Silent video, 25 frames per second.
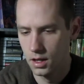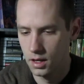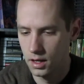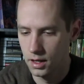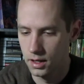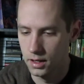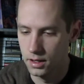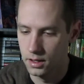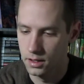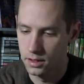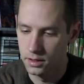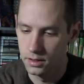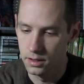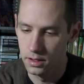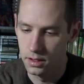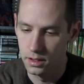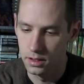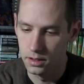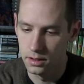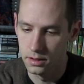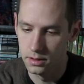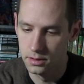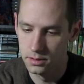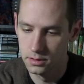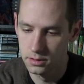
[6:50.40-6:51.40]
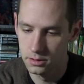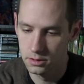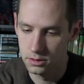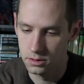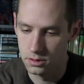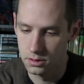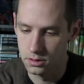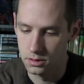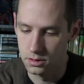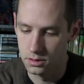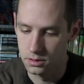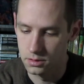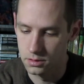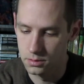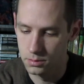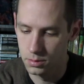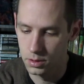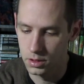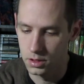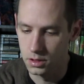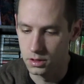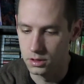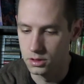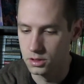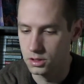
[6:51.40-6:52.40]
And this is in
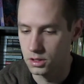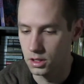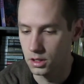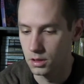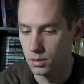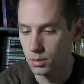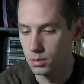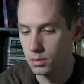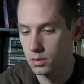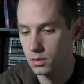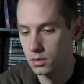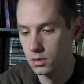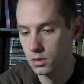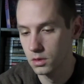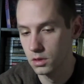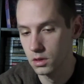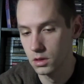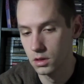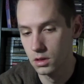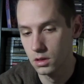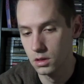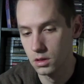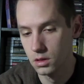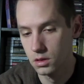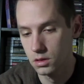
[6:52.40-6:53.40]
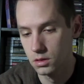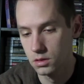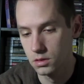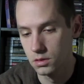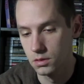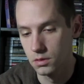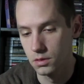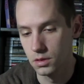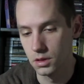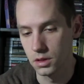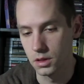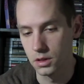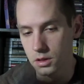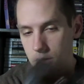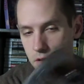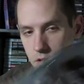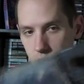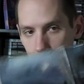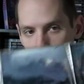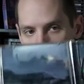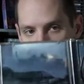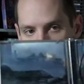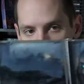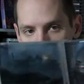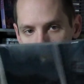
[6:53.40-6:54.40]
pretty good shape. Really good
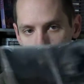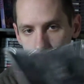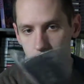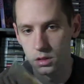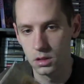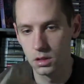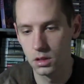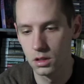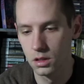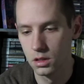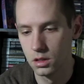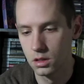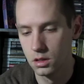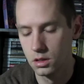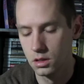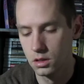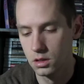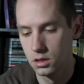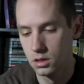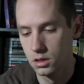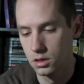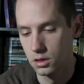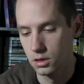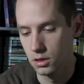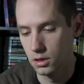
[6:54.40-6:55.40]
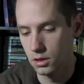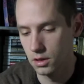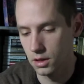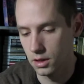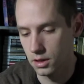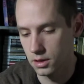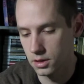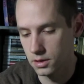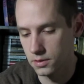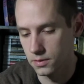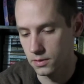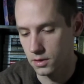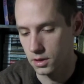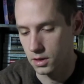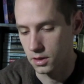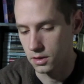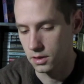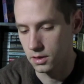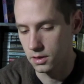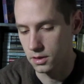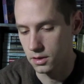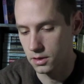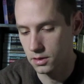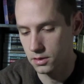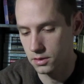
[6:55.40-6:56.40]
shape, actually. You know, I didn't even look at the
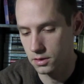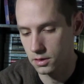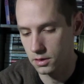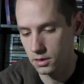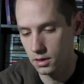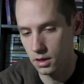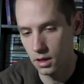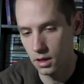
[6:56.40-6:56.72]
disc.